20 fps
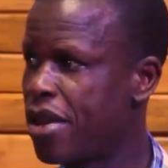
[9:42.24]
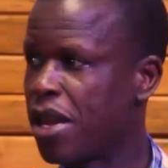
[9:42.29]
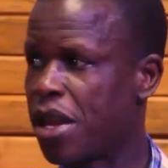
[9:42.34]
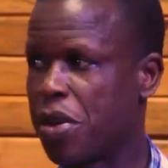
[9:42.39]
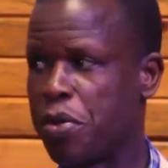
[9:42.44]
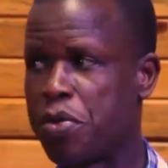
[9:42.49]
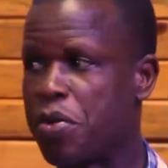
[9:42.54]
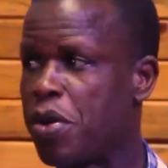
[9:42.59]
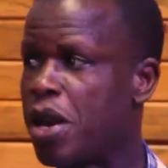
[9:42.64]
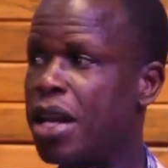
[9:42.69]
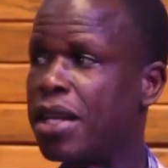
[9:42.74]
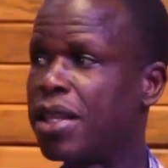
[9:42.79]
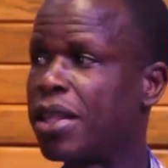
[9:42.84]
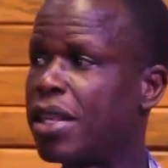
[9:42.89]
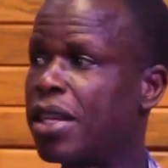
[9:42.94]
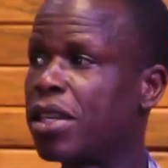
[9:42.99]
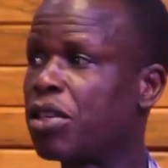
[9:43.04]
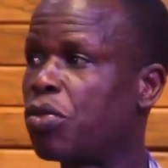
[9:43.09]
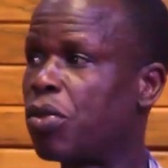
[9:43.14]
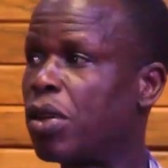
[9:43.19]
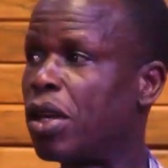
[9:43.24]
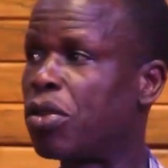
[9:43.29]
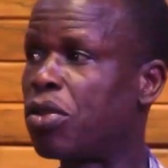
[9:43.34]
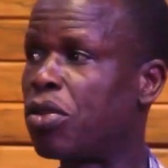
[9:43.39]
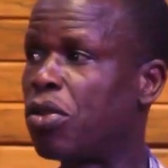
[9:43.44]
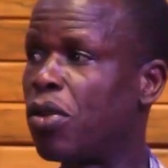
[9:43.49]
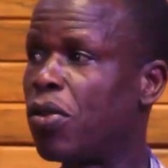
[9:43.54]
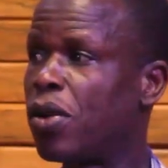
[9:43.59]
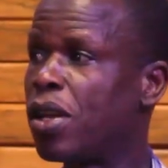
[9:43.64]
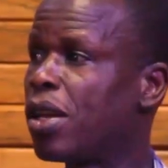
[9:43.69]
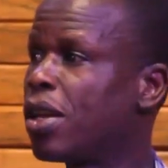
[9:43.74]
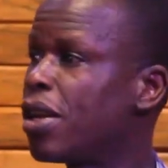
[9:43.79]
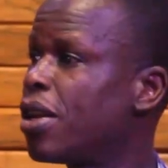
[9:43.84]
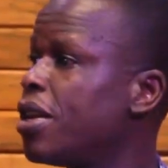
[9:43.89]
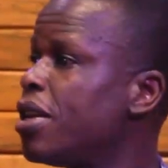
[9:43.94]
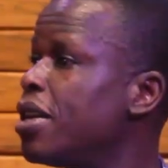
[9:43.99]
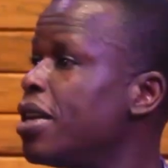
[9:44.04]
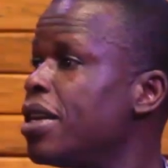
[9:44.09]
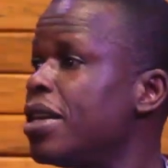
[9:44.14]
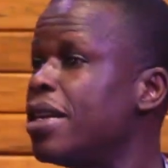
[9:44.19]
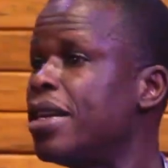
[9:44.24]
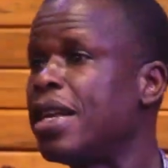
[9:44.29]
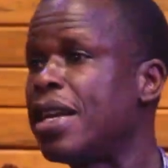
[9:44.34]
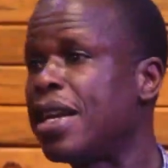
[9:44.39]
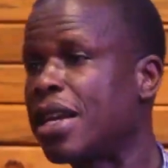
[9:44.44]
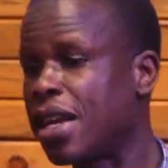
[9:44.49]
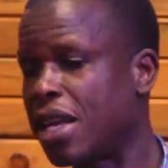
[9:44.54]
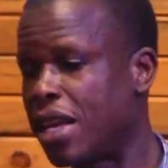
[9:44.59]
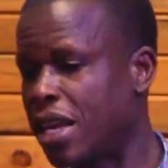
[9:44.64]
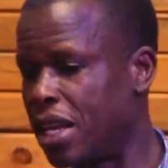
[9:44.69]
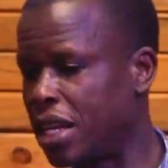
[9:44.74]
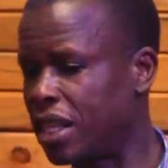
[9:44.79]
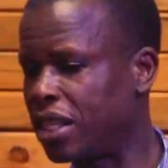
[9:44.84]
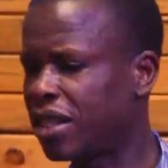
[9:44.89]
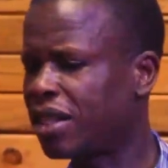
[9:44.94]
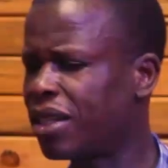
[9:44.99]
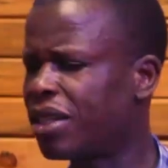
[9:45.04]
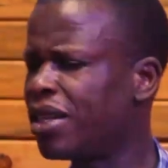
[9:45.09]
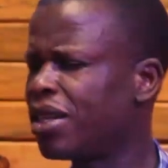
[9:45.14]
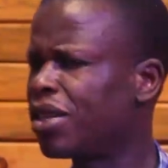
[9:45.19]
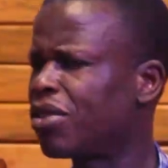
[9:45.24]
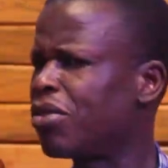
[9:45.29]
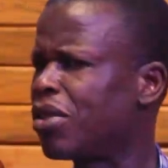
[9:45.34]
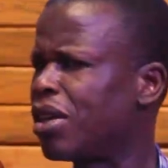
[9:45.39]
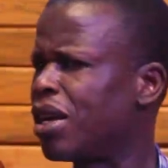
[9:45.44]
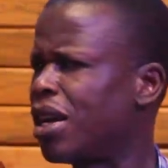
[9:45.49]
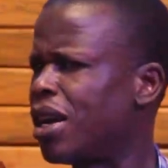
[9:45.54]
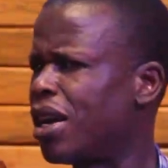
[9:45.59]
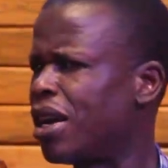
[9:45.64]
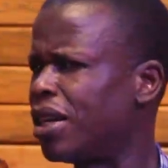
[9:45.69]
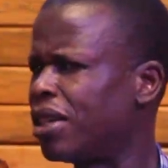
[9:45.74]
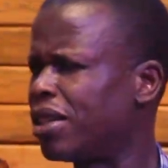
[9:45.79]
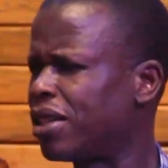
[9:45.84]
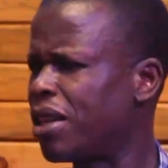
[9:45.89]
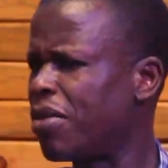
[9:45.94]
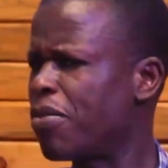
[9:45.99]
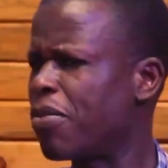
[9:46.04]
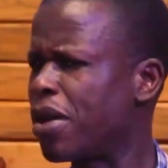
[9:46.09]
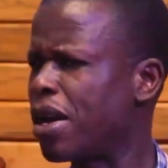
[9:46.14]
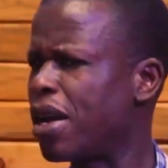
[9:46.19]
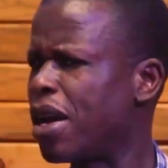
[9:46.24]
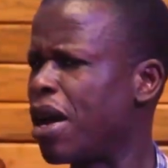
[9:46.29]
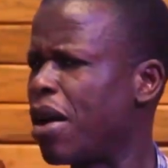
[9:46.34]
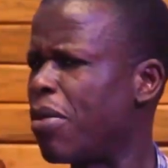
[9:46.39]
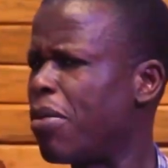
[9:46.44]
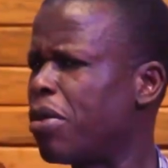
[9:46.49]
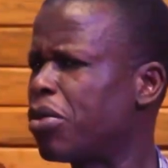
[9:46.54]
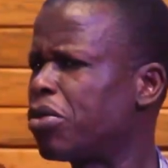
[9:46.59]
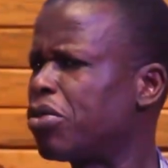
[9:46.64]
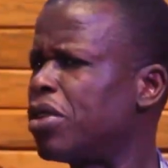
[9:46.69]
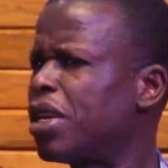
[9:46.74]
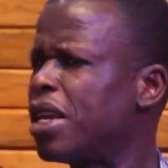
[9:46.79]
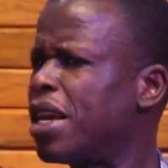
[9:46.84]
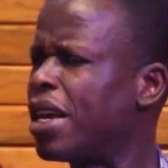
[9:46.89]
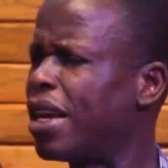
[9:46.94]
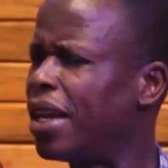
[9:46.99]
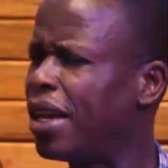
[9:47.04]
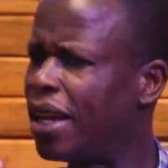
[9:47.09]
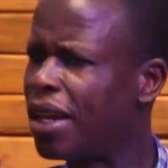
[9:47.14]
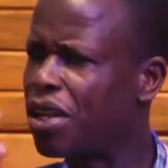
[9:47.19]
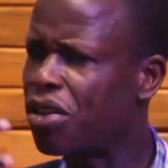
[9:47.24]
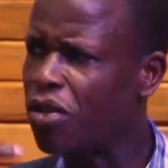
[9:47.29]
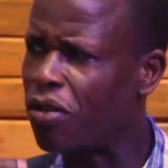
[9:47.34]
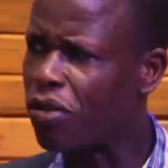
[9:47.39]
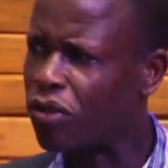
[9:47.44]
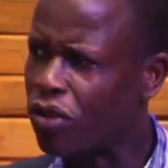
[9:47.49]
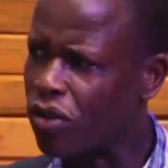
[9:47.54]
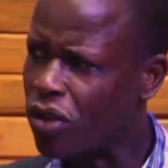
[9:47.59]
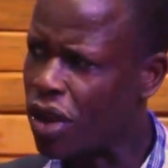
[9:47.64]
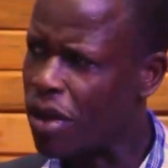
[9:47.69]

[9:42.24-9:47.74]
He would learn things without knowing. He sticked on somewhere about the angel of